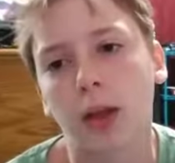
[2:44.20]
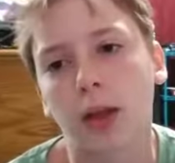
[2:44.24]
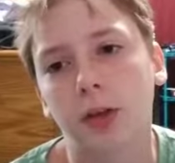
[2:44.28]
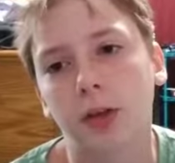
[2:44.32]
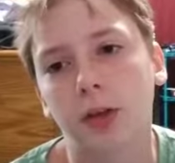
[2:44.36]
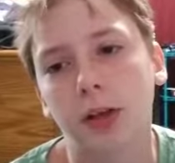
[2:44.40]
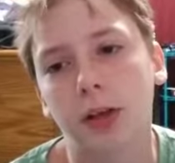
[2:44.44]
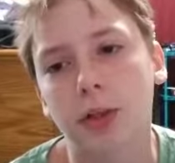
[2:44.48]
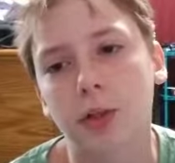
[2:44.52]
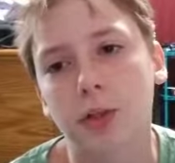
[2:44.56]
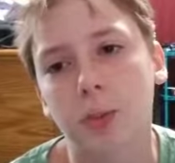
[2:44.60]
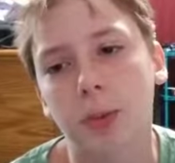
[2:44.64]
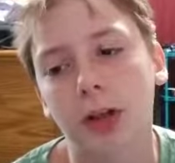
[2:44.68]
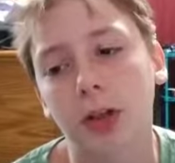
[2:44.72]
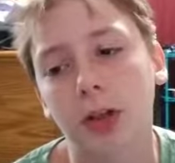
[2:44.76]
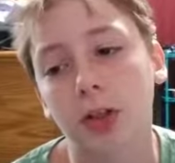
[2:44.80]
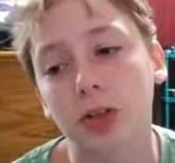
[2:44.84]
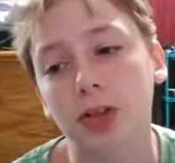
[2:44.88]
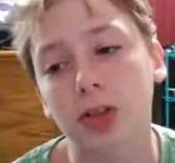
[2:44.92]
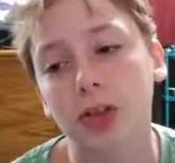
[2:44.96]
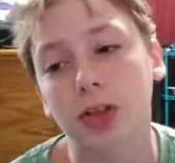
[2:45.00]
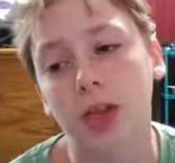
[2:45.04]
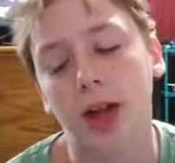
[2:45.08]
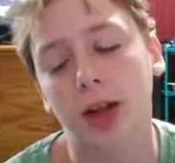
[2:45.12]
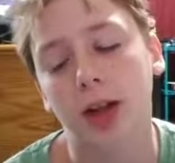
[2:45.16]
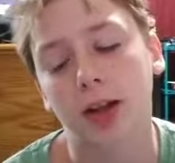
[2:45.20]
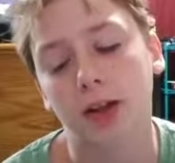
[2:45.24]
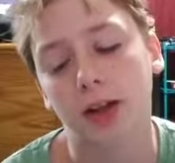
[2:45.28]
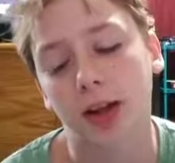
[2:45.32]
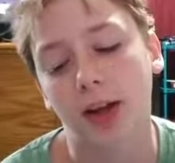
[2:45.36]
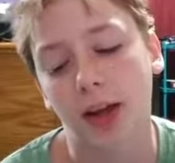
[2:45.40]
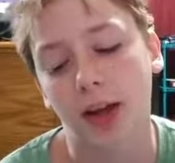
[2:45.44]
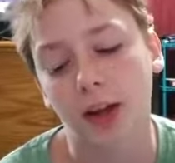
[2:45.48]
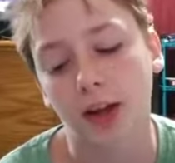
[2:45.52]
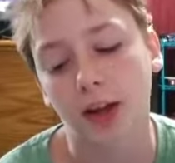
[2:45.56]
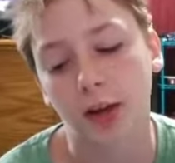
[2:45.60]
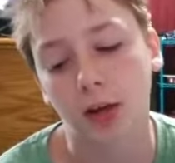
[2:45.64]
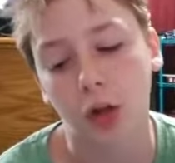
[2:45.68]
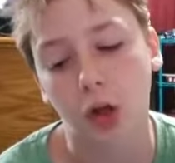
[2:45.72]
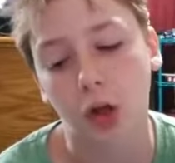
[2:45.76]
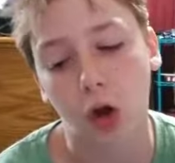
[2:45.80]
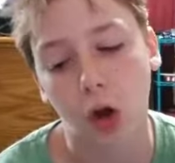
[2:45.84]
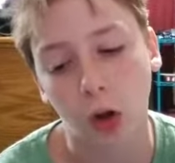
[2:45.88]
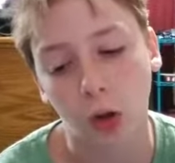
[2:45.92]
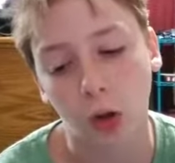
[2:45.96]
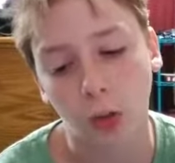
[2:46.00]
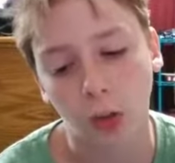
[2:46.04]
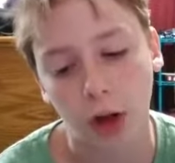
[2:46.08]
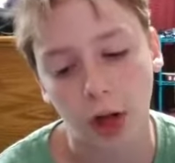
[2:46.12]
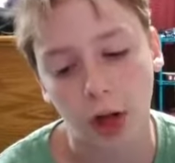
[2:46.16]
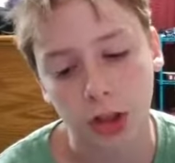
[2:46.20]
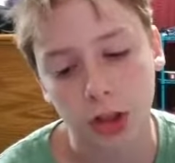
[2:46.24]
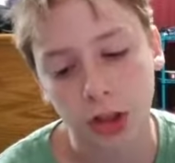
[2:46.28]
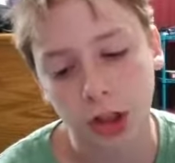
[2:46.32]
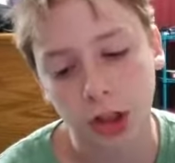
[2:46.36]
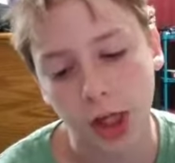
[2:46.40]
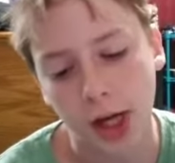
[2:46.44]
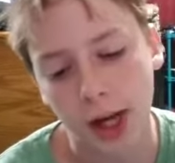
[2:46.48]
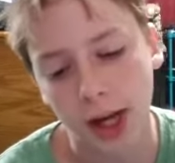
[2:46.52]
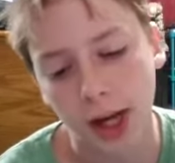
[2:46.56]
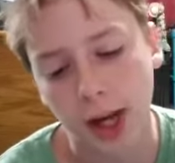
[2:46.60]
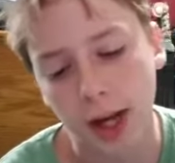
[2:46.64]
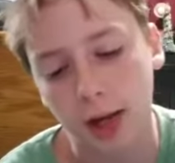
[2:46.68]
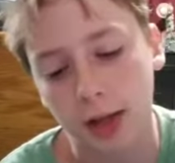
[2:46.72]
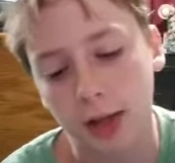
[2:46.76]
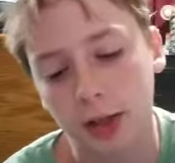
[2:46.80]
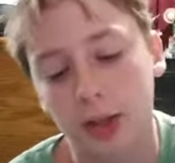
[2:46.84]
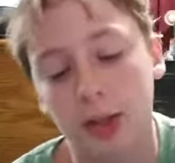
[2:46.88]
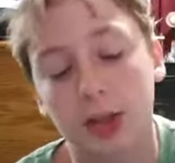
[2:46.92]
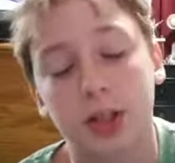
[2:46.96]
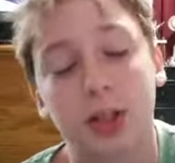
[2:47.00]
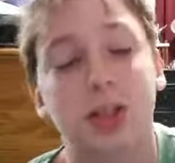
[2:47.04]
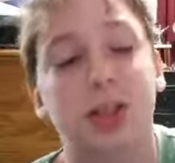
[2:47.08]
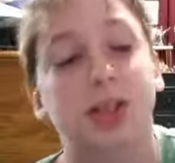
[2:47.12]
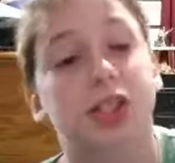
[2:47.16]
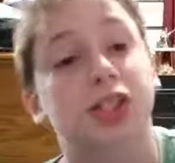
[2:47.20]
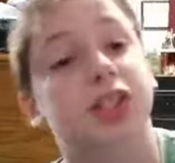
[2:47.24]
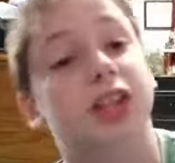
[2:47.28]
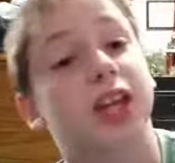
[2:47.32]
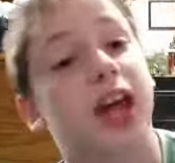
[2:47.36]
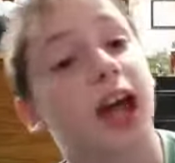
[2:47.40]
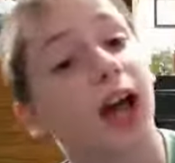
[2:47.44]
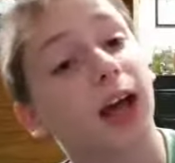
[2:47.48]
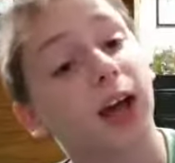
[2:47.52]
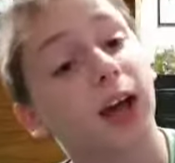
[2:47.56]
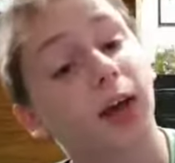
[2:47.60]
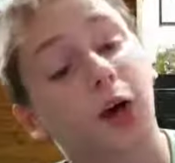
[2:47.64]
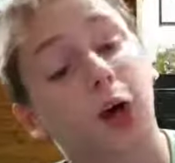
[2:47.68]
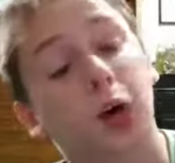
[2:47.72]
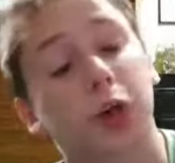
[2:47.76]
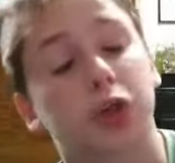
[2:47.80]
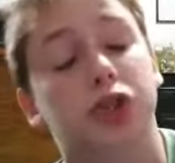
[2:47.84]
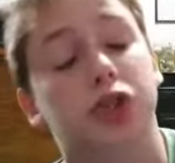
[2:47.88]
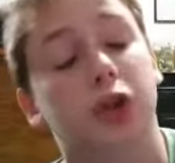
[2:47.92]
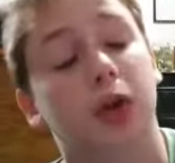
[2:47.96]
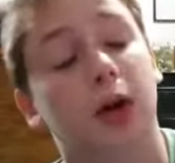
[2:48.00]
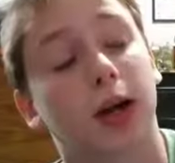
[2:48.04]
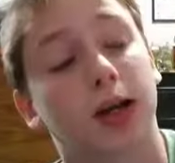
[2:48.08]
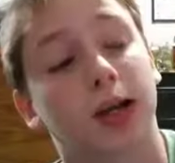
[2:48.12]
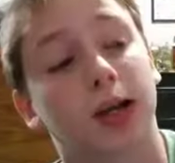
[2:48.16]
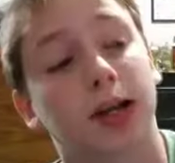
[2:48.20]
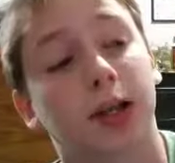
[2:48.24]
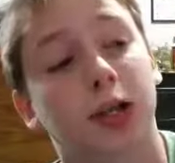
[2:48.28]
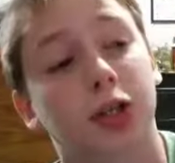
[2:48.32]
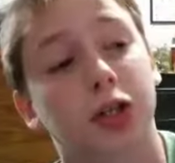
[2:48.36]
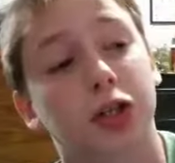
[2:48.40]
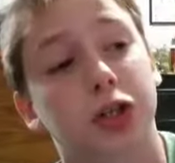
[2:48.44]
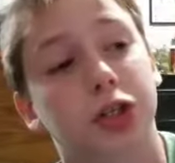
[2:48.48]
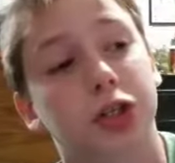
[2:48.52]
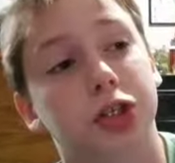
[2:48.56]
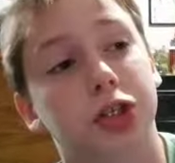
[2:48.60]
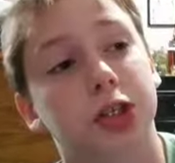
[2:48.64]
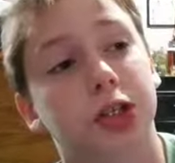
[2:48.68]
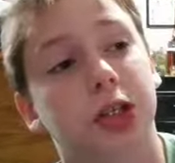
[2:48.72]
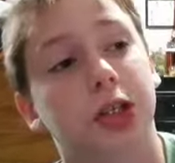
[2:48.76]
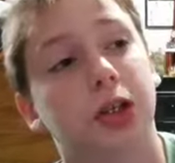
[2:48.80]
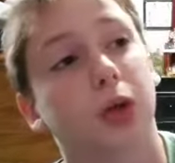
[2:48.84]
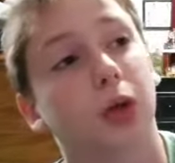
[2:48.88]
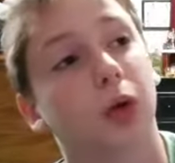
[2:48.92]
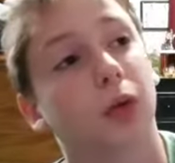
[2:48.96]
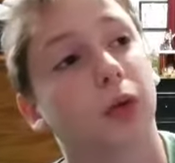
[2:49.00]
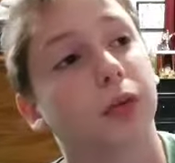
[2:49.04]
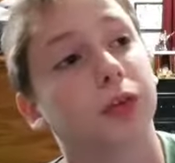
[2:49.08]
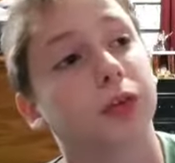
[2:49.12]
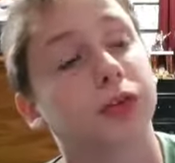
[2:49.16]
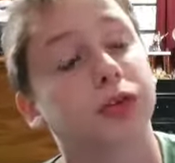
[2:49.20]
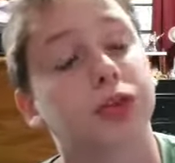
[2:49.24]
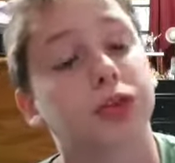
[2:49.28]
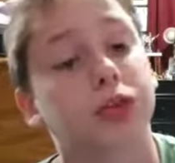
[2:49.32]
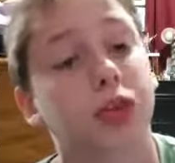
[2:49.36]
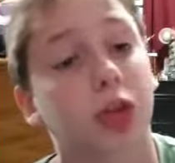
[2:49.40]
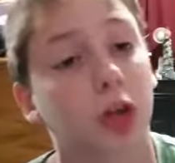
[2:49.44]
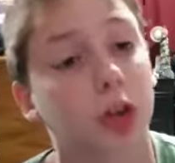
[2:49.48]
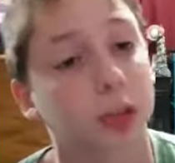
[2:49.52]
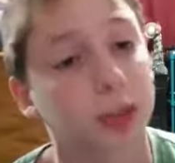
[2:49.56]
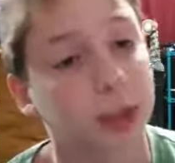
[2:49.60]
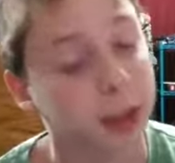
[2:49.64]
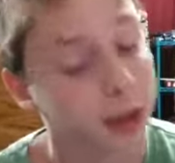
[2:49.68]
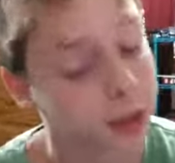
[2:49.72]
his parents got died in a car crash, and his dad also had an industry called Stark